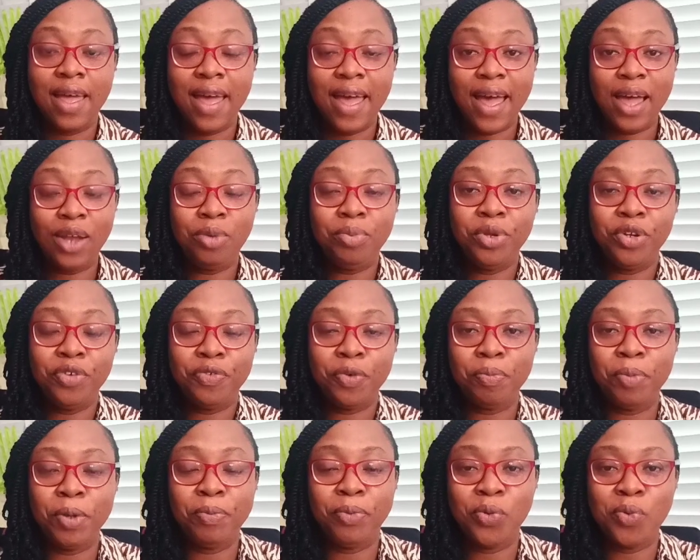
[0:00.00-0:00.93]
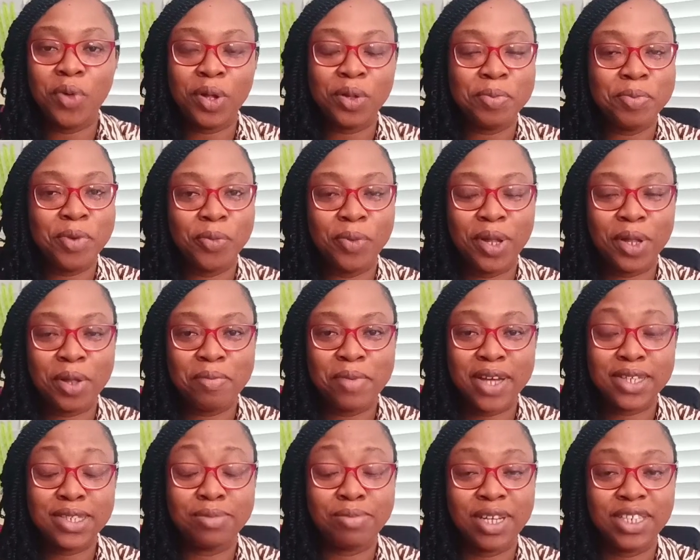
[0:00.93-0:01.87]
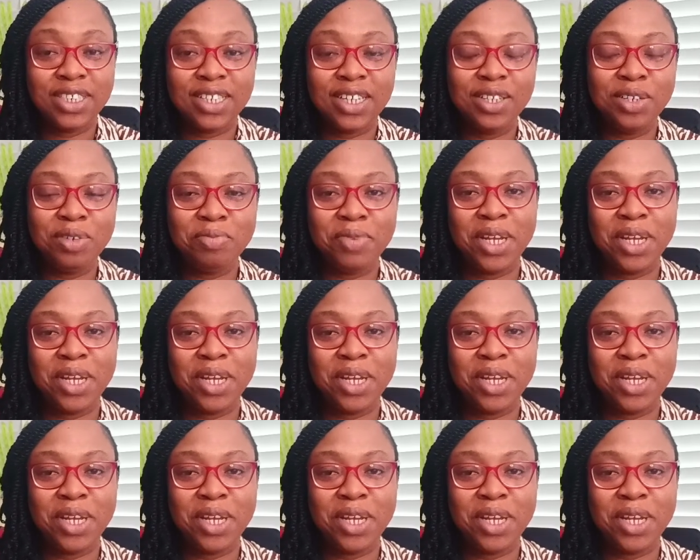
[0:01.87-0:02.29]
Hello beautiful people, welcome or welcome back to my channel.